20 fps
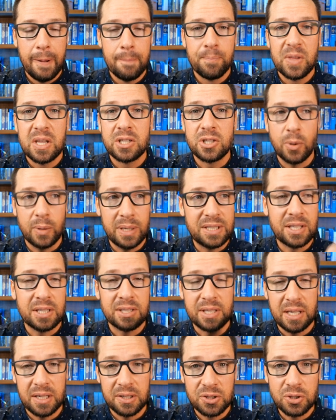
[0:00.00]
So he says,
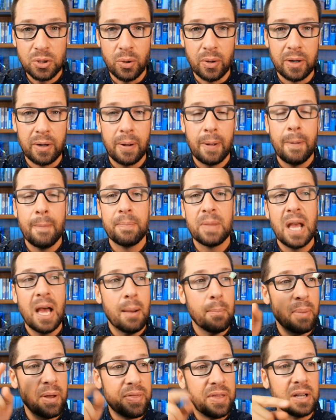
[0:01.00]
get a sword.
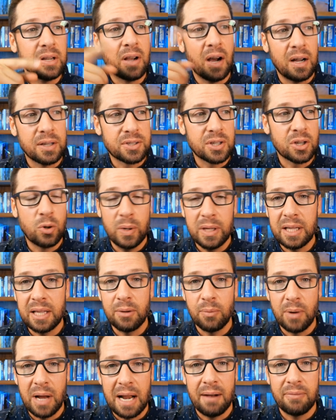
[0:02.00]
But then consequently,
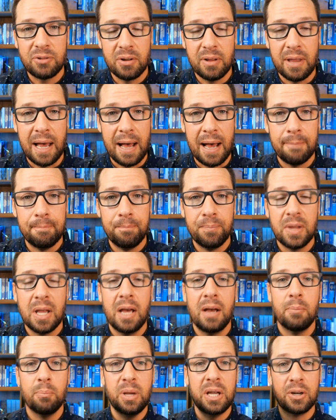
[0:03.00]
right after that,
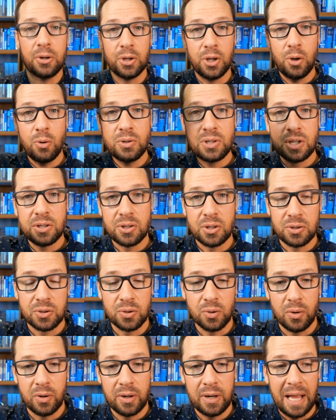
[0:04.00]
Peter uses the
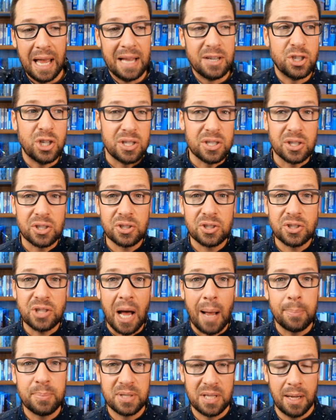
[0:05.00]
sword and Jesus
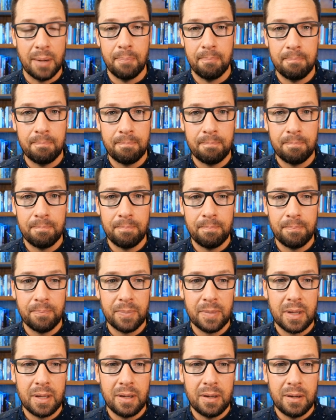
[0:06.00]
stops him.
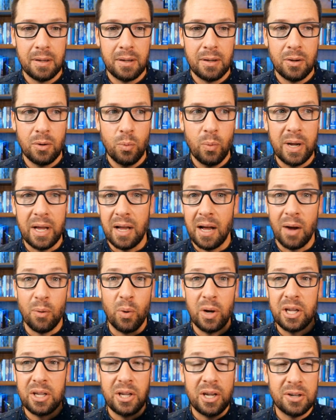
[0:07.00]
Wait,
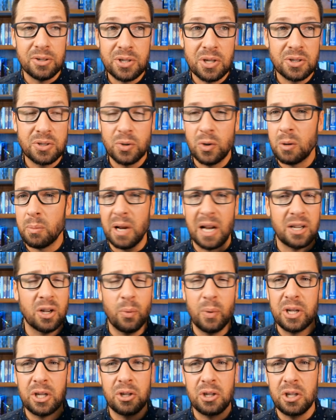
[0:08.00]
here's a sword, but I don't
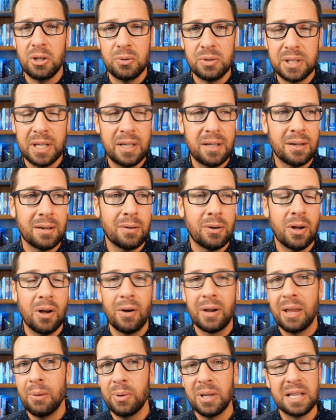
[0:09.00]
want you to use it?
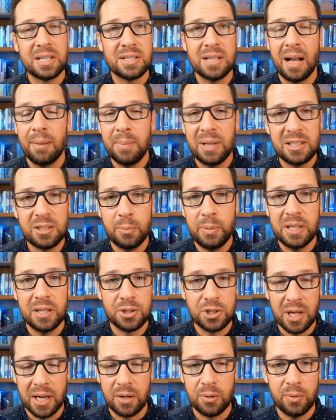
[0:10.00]
Okay, well, it's not meant to be a
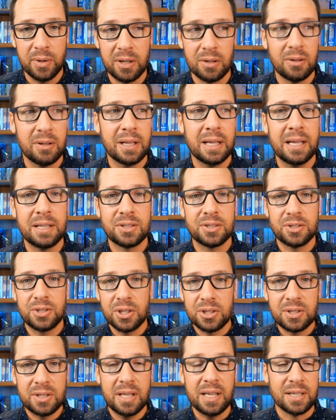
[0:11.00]
giant riddle. It's
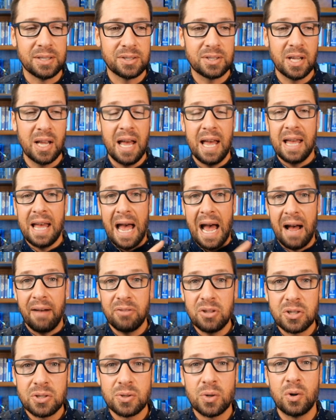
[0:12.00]
just this. Have
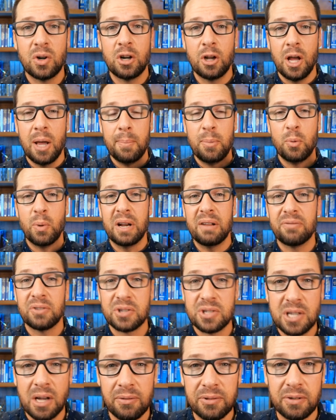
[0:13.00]
the sword, be ready for
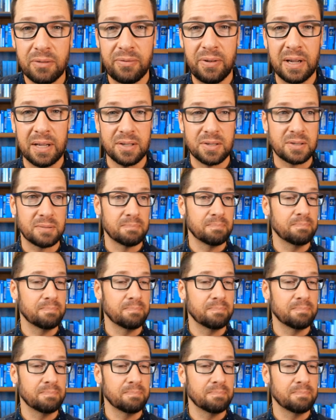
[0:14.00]
self-defense,